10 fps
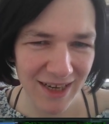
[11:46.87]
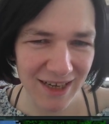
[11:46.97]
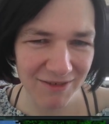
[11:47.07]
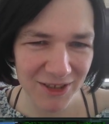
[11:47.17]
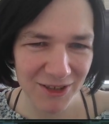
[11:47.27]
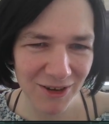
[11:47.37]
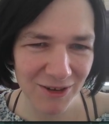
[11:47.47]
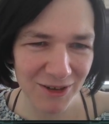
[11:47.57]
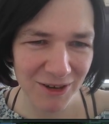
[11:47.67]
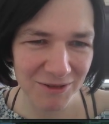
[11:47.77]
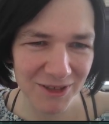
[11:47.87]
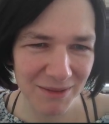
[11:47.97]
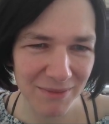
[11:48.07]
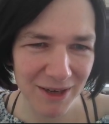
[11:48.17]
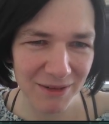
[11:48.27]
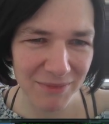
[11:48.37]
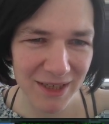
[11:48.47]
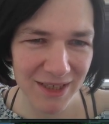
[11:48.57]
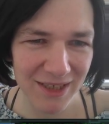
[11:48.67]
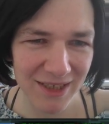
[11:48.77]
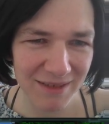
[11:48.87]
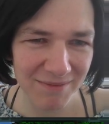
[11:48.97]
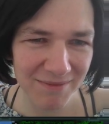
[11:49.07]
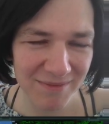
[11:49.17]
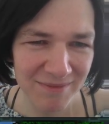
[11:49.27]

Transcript: And this dog knows about medicine.